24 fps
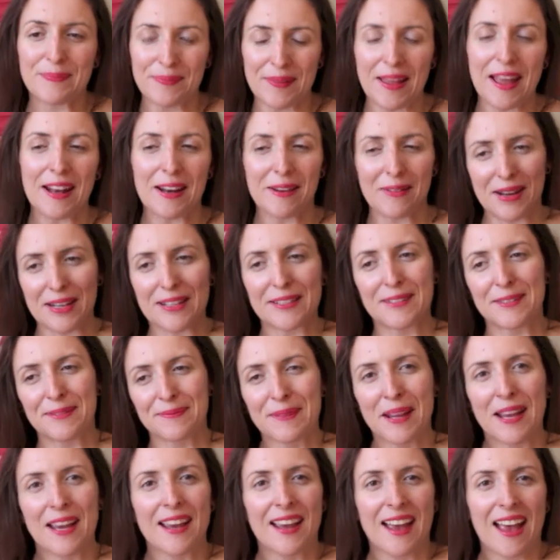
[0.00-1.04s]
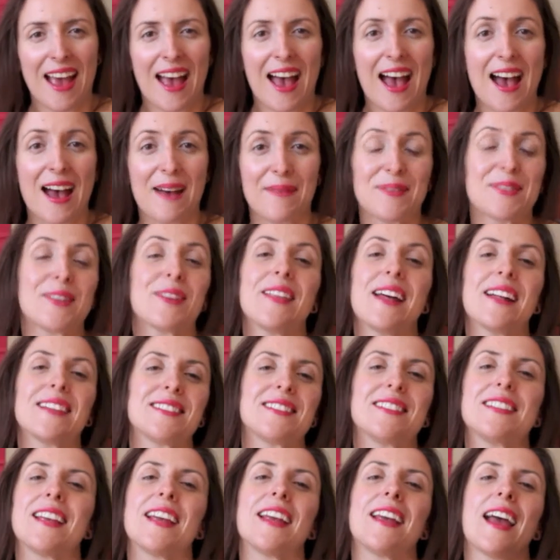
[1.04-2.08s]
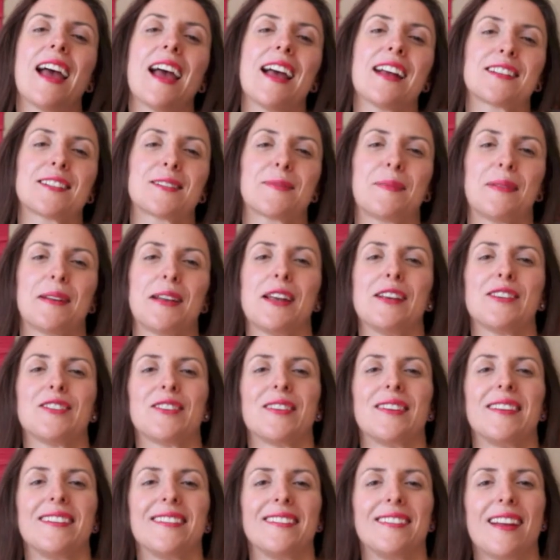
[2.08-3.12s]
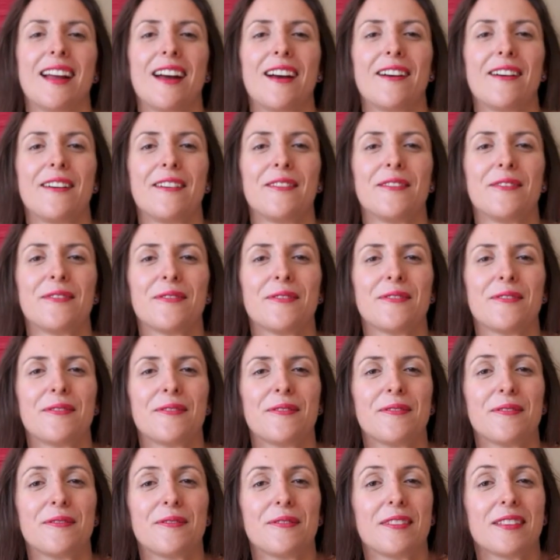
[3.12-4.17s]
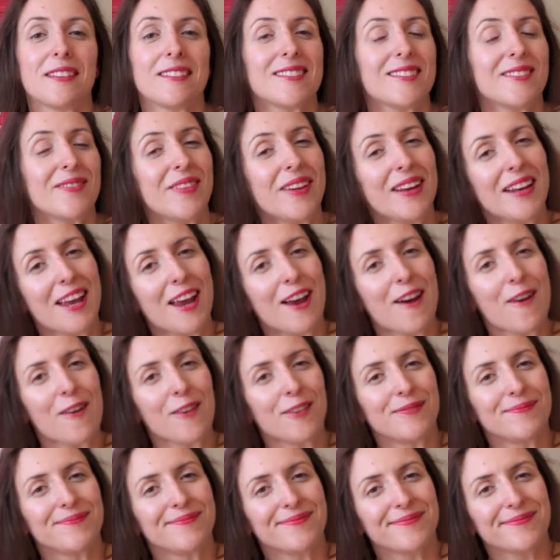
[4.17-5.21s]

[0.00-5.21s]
Anyways, so that's the explanation of this video.